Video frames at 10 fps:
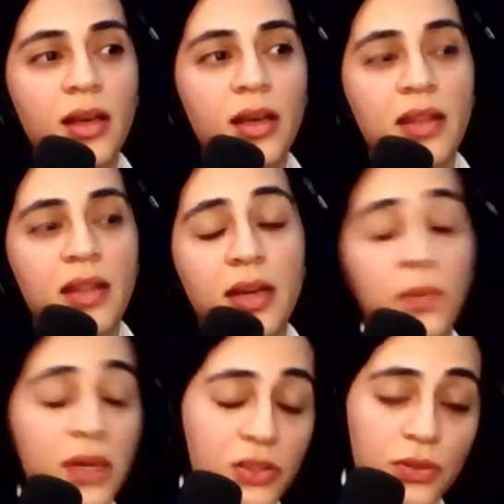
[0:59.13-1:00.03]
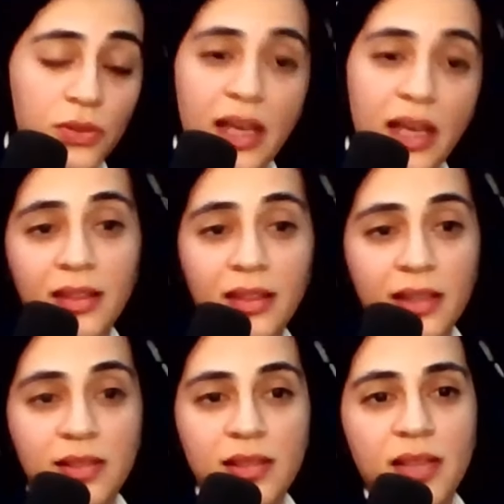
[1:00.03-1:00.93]
then went into the
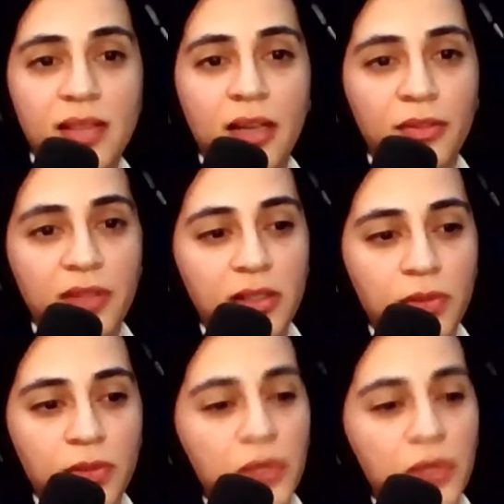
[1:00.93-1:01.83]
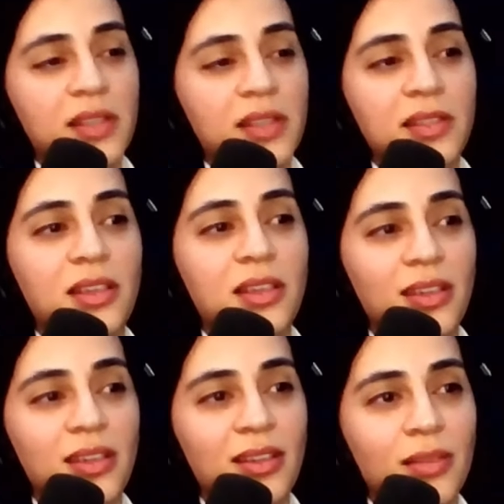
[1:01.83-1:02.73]
ethics side of things, which was
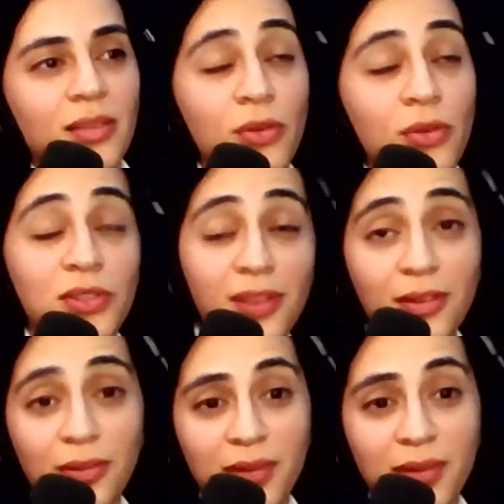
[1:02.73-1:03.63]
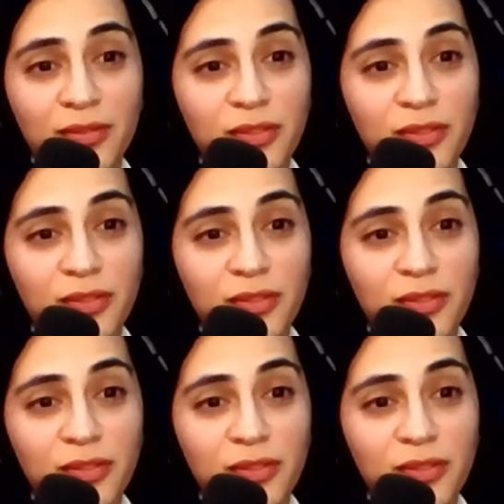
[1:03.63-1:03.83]
the most difficult one for